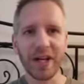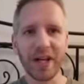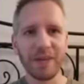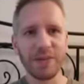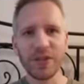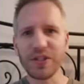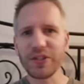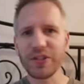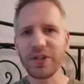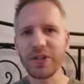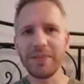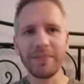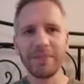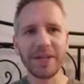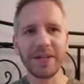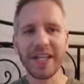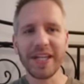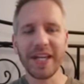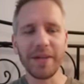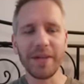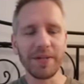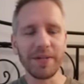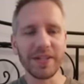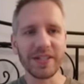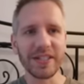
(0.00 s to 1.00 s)
I'm just going to
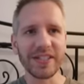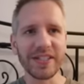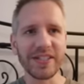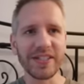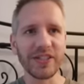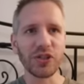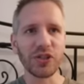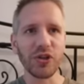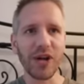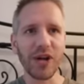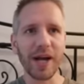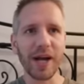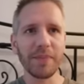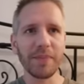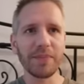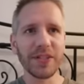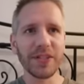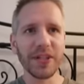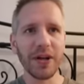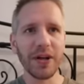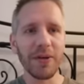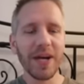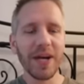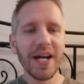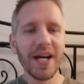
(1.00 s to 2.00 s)
keep this as a trap.
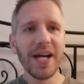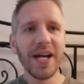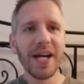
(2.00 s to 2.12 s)
So